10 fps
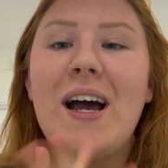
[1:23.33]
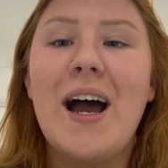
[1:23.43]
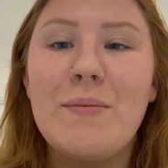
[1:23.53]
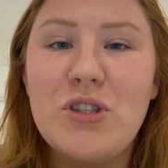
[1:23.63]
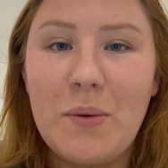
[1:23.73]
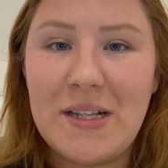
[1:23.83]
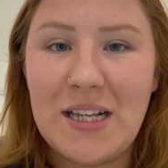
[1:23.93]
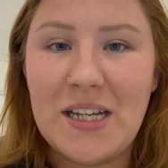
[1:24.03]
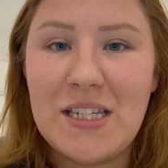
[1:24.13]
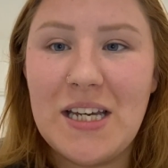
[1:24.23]
I'm so
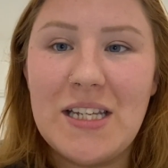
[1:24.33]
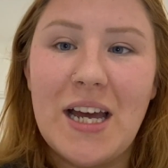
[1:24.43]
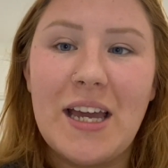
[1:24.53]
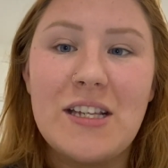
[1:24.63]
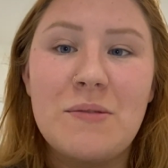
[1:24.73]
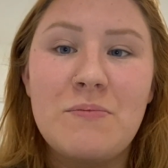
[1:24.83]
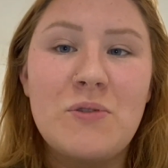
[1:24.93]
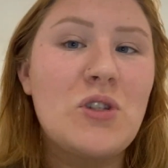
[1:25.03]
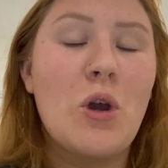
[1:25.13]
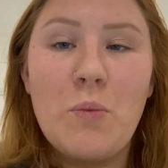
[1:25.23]
excited. I get
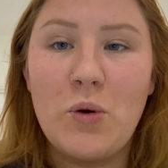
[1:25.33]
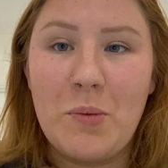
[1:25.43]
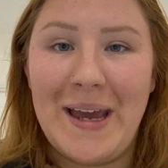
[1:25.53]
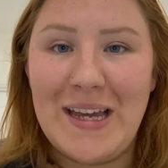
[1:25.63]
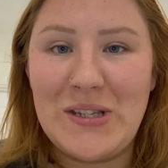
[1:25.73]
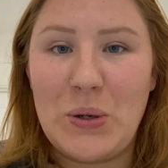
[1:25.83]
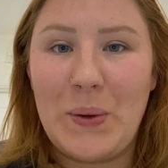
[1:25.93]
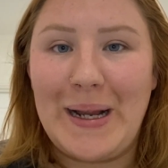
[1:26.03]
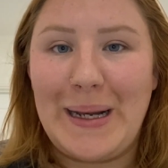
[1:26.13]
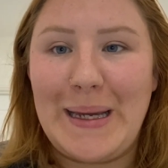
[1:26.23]
so bored of my hair so
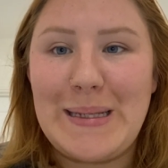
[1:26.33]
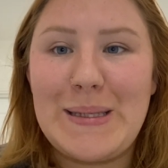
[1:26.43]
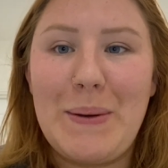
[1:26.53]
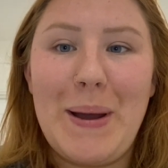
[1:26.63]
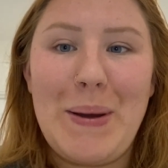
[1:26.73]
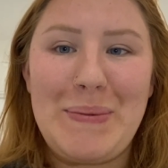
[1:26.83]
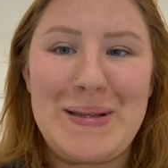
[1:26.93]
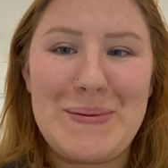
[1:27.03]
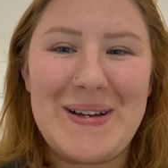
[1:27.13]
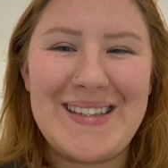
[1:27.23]
quickly, so I hope
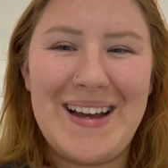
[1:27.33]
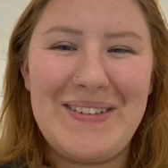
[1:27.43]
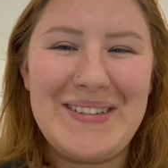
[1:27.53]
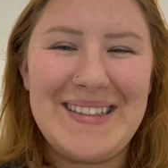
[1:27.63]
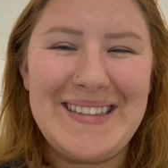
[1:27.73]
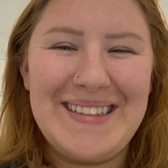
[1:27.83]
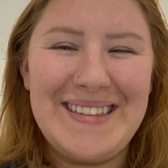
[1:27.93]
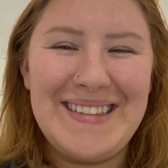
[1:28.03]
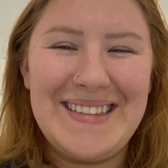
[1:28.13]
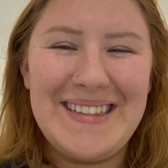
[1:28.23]
this works out.
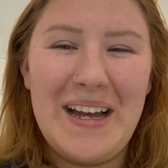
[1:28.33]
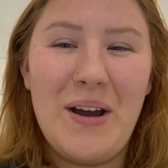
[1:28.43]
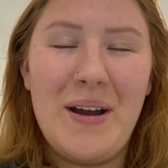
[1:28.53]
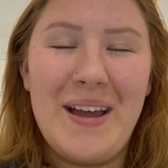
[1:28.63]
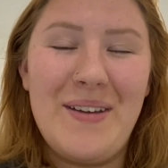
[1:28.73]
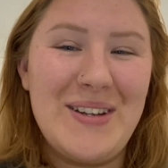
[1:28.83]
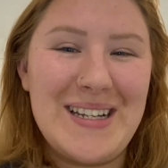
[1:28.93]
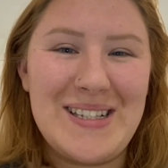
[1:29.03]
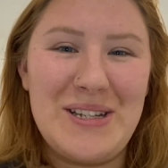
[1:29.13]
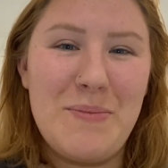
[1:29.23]
If it
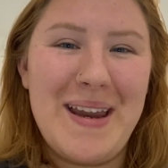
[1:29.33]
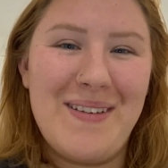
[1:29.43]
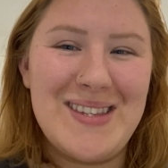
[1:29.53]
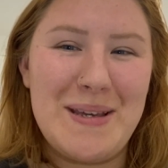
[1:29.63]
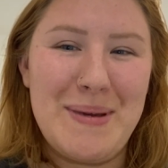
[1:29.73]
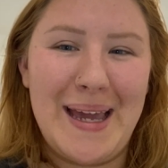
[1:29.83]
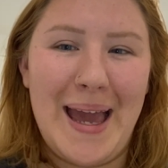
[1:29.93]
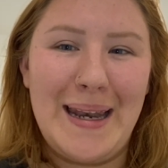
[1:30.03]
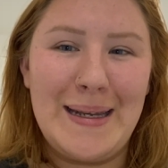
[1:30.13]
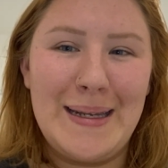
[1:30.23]
doesn't, you may never see me
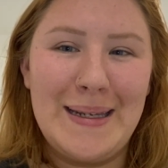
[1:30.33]
again.